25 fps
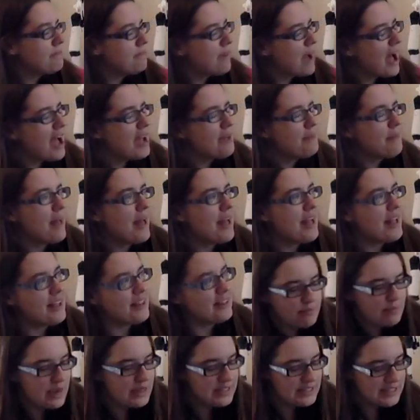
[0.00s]

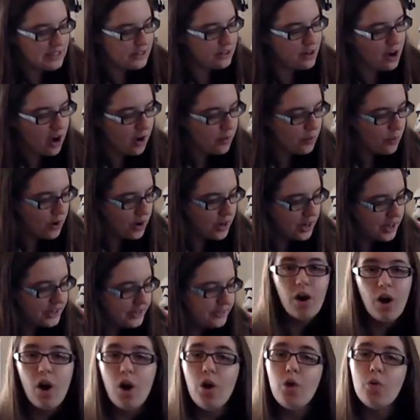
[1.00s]
biped, my dear armoire.
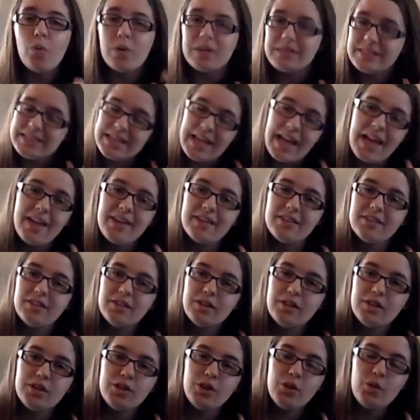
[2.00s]
Oh, what's that?
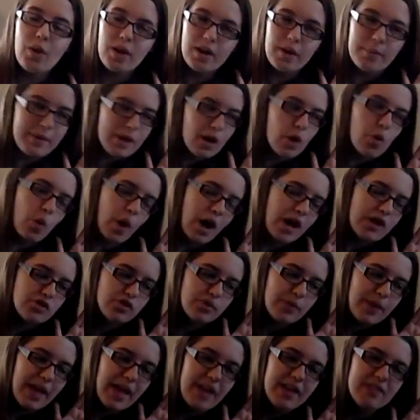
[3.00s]
You want to be a quadruped?